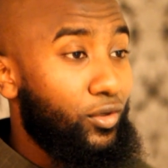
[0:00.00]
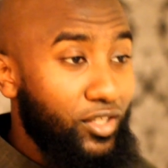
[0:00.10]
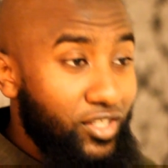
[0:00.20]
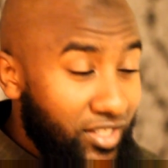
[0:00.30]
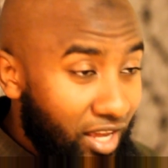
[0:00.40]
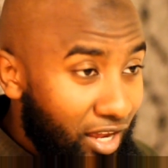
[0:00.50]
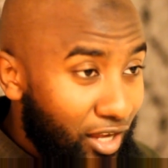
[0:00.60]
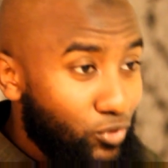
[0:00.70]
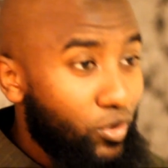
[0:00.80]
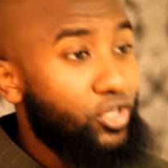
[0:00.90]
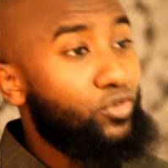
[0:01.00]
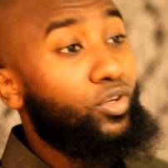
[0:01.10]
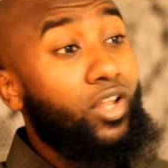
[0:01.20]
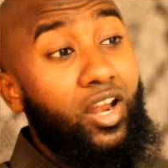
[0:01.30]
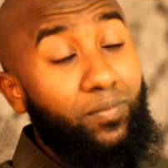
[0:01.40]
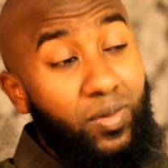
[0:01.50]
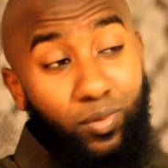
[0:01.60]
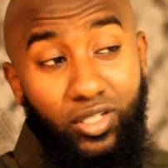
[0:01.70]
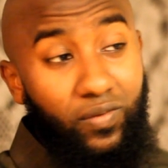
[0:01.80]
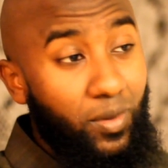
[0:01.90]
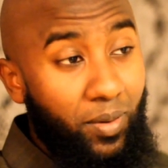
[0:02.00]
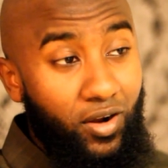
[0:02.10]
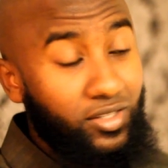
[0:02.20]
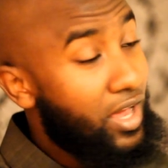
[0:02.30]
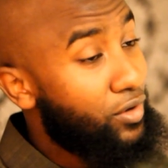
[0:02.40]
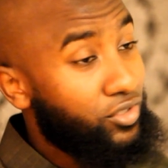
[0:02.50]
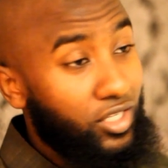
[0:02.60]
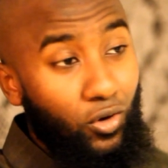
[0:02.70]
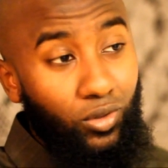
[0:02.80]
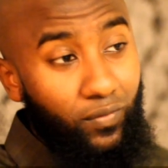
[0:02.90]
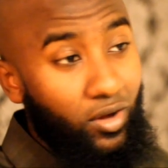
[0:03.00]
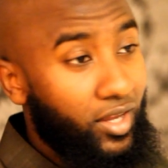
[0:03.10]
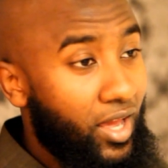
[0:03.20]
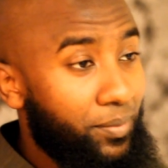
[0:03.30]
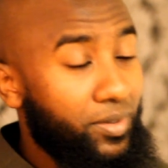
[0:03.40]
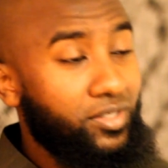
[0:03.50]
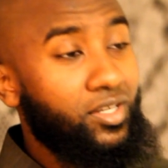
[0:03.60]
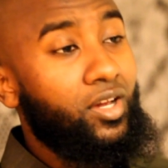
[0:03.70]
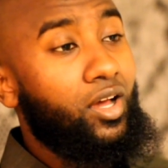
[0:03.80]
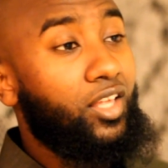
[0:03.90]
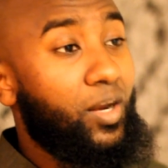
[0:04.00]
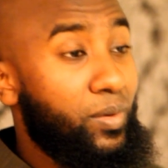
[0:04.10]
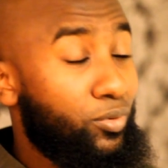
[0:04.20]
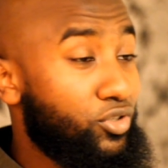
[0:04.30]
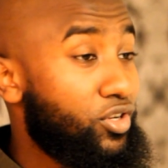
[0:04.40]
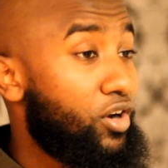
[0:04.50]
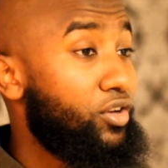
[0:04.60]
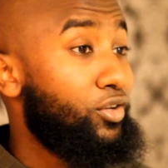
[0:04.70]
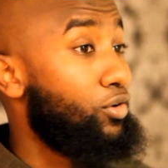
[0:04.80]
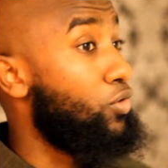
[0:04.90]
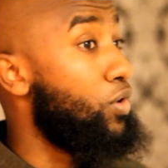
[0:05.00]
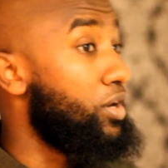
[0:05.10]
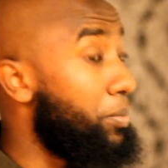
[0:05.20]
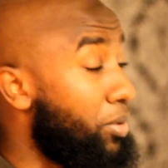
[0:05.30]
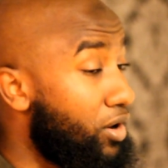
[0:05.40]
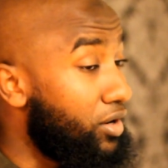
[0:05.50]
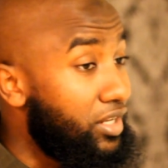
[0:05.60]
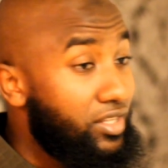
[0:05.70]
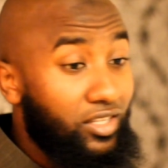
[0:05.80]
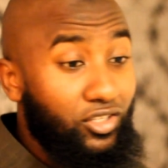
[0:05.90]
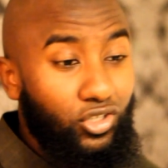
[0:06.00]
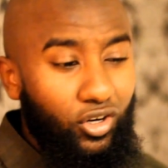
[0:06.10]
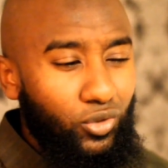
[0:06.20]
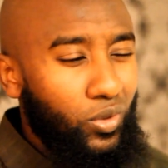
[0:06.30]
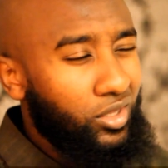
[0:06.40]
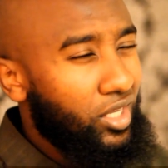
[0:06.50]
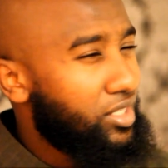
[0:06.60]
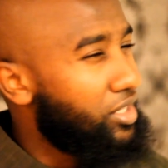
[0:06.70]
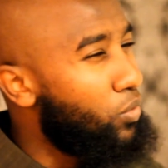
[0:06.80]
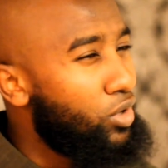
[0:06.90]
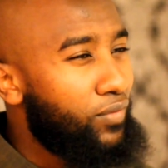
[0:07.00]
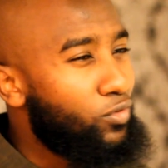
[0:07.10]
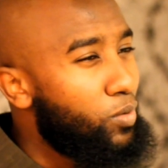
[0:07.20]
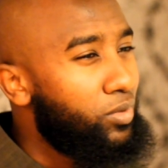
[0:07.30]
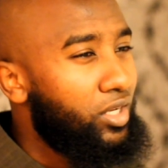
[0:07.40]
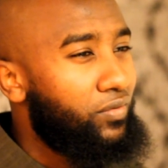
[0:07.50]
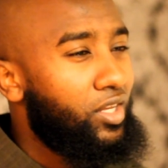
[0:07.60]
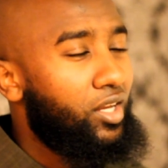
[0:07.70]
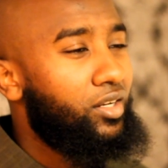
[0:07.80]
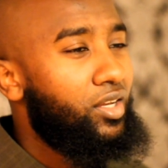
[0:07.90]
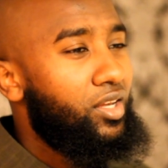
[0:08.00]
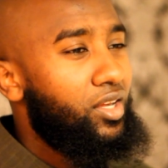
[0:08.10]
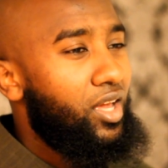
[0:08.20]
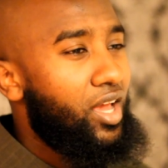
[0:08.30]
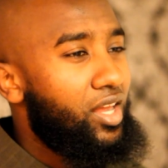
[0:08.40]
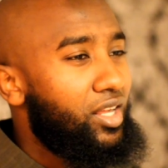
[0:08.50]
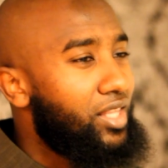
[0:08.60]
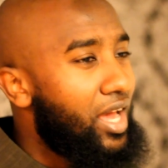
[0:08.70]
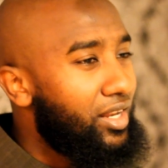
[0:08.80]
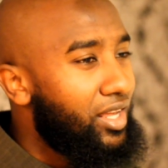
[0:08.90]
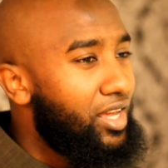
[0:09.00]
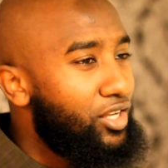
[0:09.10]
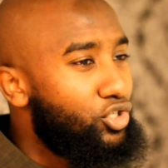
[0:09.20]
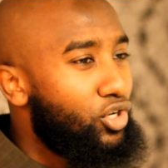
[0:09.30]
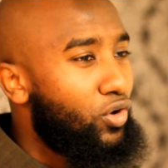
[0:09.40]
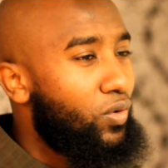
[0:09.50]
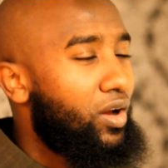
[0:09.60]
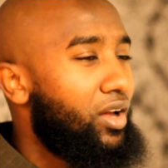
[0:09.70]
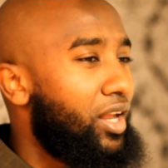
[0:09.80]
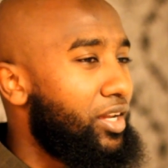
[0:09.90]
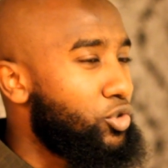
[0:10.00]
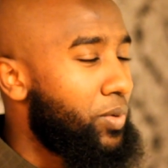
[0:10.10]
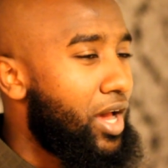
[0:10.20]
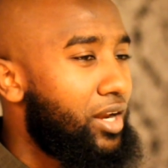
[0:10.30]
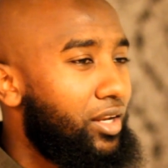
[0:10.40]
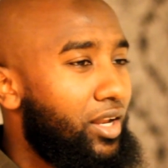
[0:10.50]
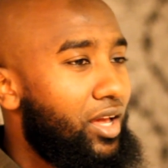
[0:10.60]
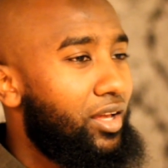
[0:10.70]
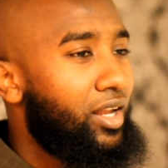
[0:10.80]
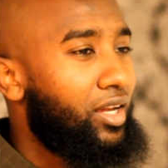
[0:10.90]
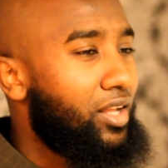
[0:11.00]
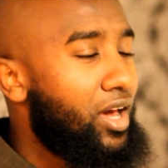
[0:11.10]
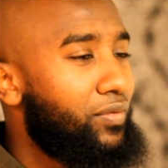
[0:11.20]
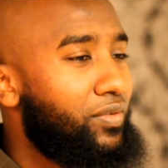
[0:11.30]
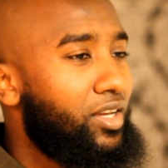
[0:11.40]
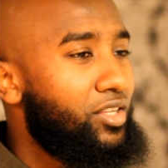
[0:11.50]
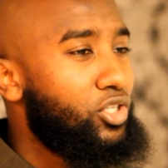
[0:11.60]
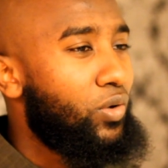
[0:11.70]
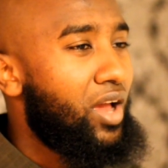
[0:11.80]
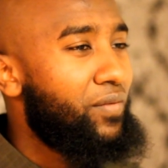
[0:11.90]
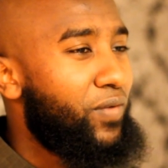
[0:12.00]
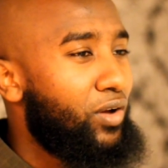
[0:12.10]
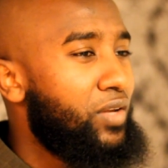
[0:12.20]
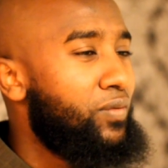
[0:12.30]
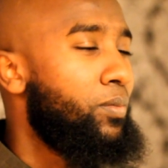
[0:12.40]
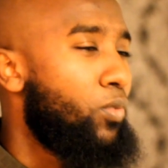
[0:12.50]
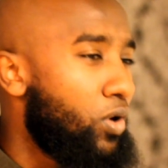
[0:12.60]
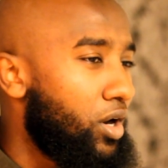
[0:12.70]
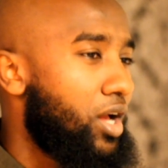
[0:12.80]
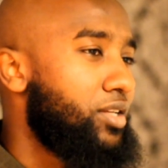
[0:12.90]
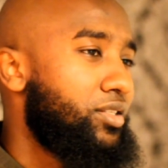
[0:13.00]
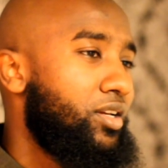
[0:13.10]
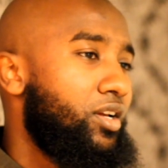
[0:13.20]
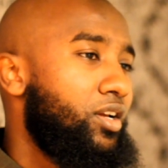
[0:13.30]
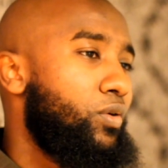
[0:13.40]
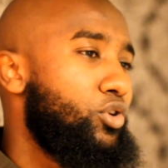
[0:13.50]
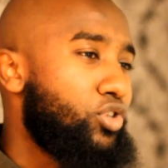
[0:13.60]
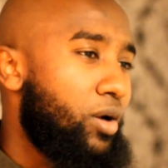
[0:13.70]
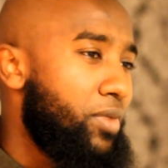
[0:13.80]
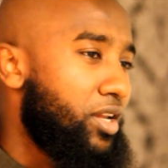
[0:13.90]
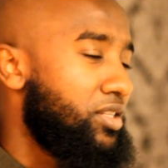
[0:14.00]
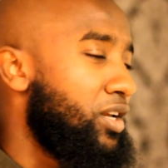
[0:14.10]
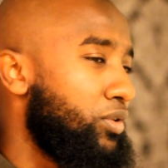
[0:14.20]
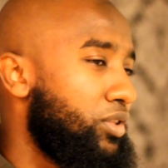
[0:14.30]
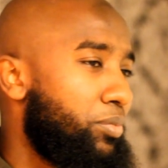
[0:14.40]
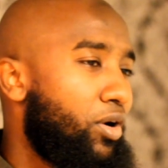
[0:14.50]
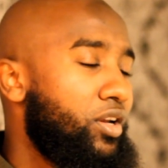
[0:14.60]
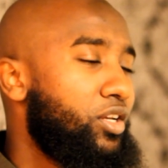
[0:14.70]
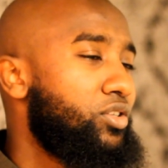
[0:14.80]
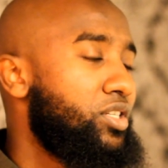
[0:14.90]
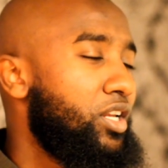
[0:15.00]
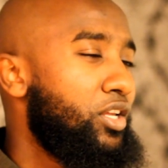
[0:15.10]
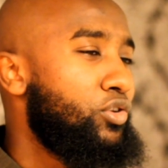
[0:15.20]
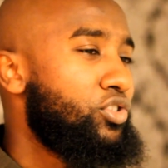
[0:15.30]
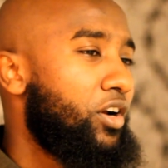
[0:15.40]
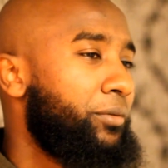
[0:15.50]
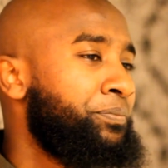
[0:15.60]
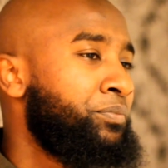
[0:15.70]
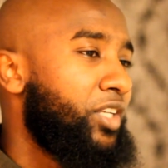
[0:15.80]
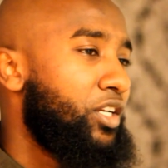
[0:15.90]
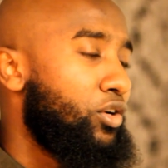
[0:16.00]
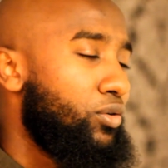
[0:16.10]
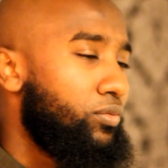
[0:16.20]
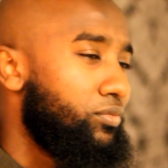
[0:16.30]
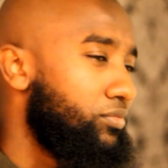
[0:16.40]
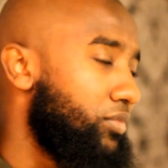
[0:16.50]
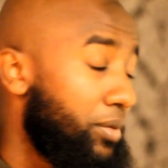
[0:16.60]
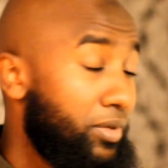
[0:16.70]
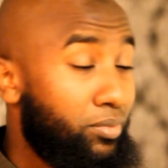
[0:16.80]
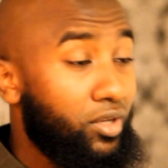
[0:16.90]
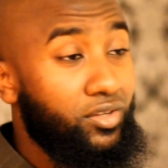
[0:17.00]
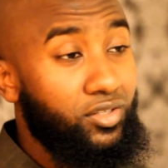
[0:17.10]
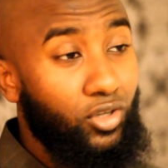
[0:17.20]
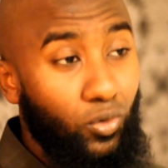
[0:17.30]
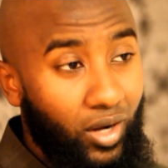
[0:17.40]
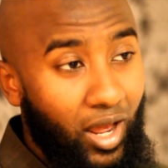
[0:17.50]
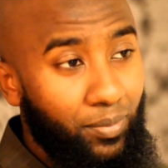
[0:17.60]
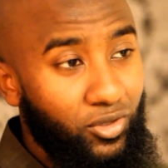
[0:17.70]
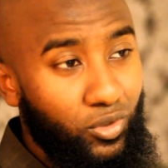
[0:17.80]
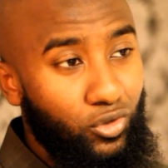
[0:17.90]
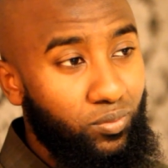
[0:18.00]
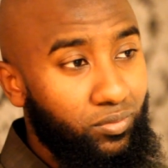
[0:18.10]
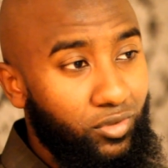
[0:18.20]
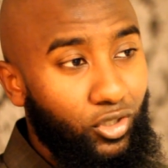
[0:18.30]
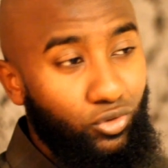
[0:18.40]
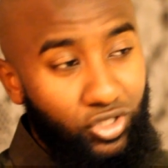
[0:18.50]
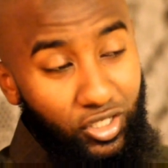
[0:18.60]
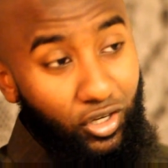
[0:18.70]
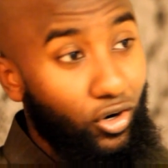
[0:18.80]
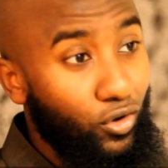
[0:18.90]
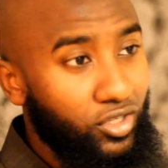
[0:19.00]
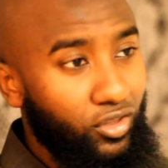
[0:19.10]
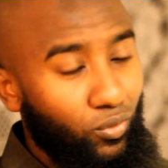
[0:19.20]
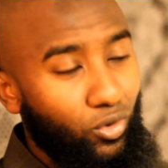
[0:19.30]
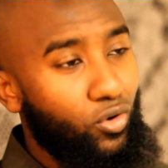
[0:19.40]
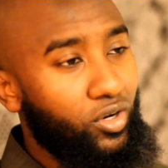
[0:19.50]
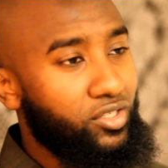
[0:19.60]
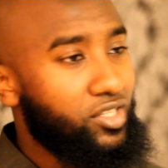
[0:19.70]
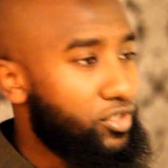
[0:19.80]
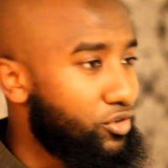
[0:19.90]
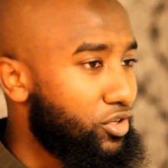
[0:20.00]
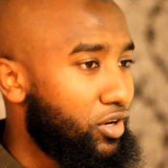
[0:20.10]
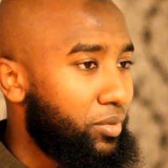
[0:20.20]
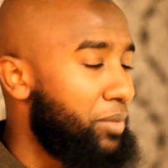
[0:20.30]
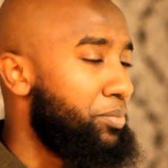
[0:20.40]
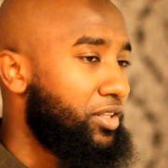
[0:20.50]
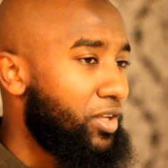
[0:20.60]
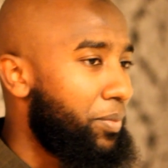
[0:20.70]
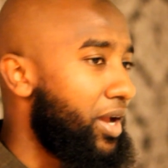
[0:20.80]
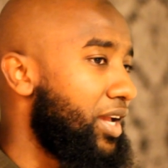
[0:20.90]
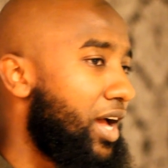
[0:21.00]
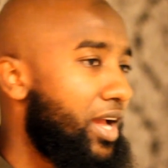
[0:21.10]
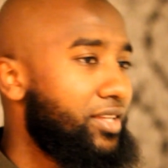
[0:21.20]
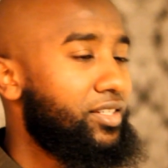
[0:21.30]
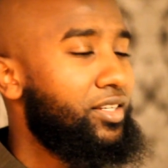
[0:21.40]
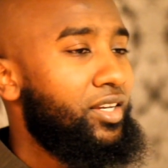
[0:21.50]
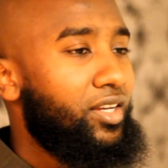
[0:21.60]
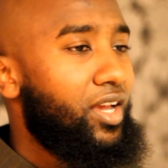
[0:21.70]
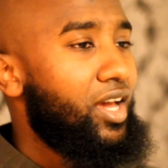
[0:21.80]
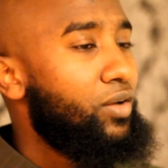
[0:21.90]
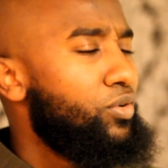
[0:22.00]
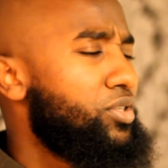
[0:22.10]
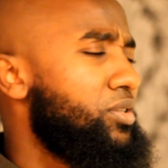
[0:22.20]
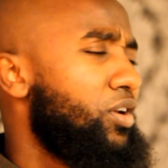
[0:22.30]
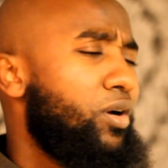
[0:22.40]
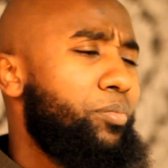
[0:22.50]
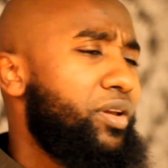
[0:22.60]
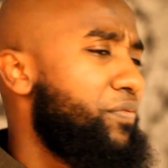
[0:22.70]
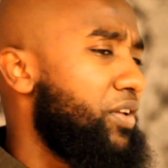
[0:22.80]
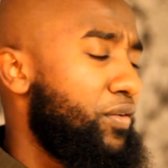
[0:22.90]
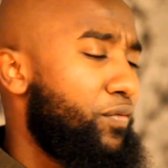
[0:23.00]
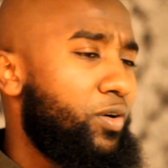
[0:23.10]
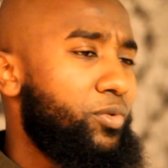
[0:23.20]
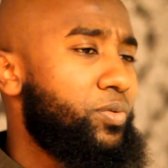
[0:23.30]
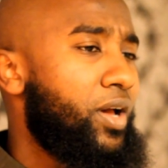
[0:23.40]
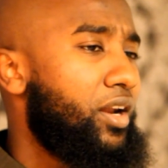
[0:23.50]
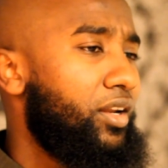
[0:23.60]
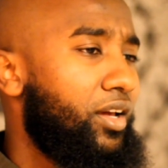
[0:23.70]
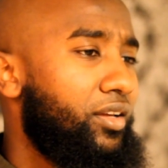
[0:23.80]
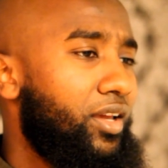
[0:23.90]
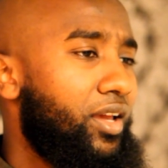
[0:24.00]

you know this is the age when you a lot of people leave their parents house they go live on campus a lot of people start you know going to parties and start doing things that they wouldn't have normally have done and in that age you know like subhanallah like a lot of kids you know i felt even more lost when you start mixing in with the party scene and you start you know i mean brothers know what happens when you you know see girls on the road and sisters start getting picked up by guys and and it was you know a big fitna for me subhanallah